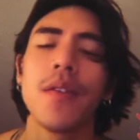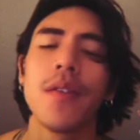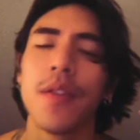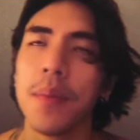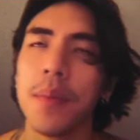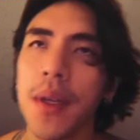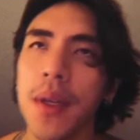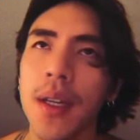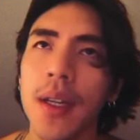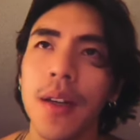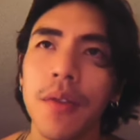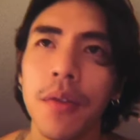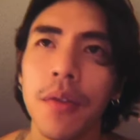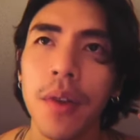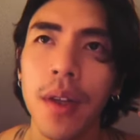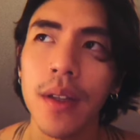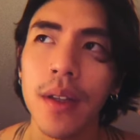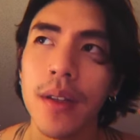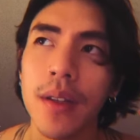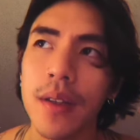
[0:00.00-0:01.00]
for me, it
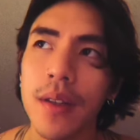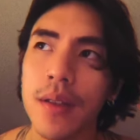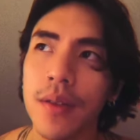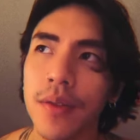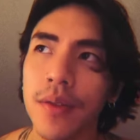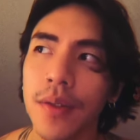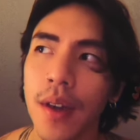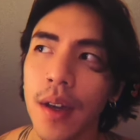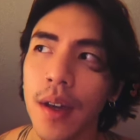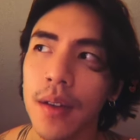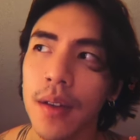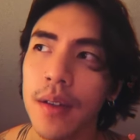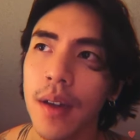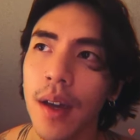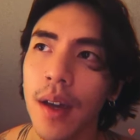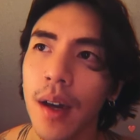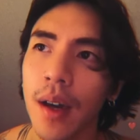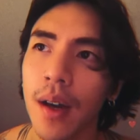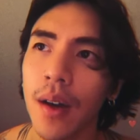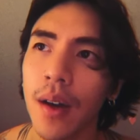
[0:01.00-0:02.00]
really does affect
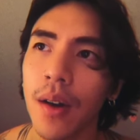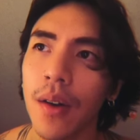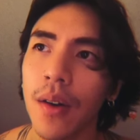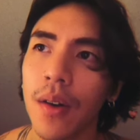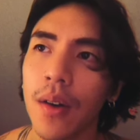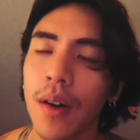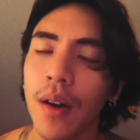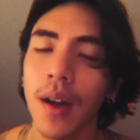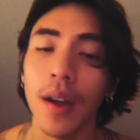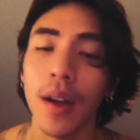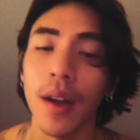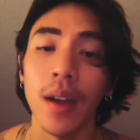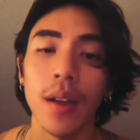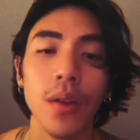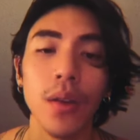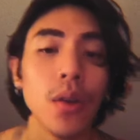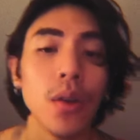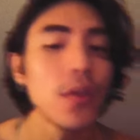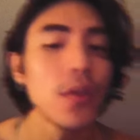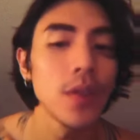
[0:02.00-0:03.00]
how
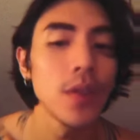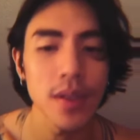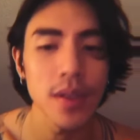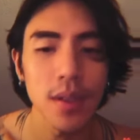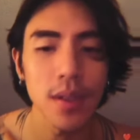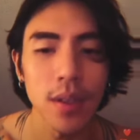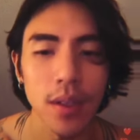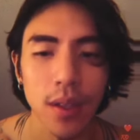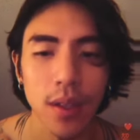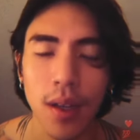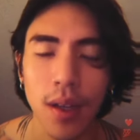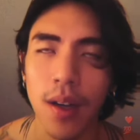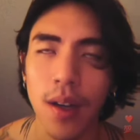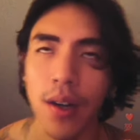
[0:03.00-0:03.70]
I look physically.